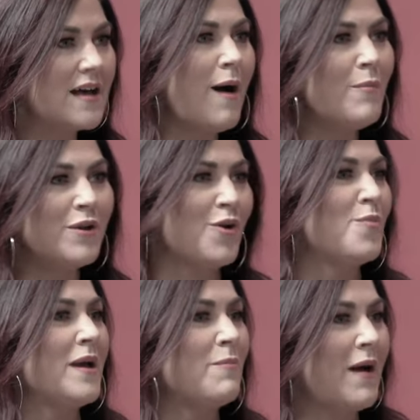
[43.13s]
I'm gonna go
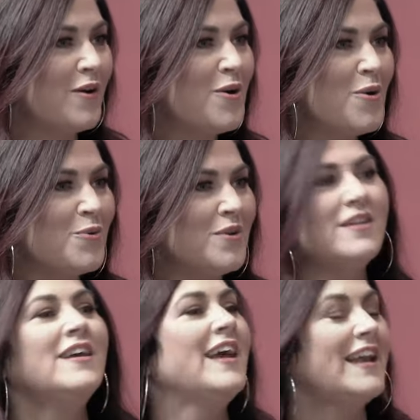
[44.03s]
make my own
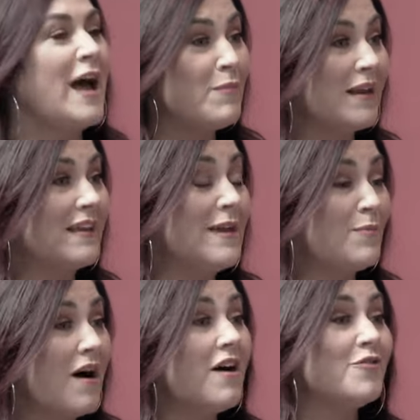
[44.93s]
and I'm going to keep
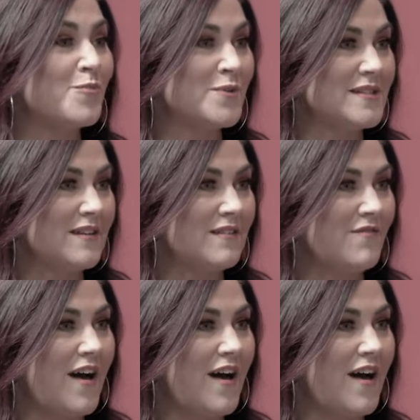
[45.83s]
100% of the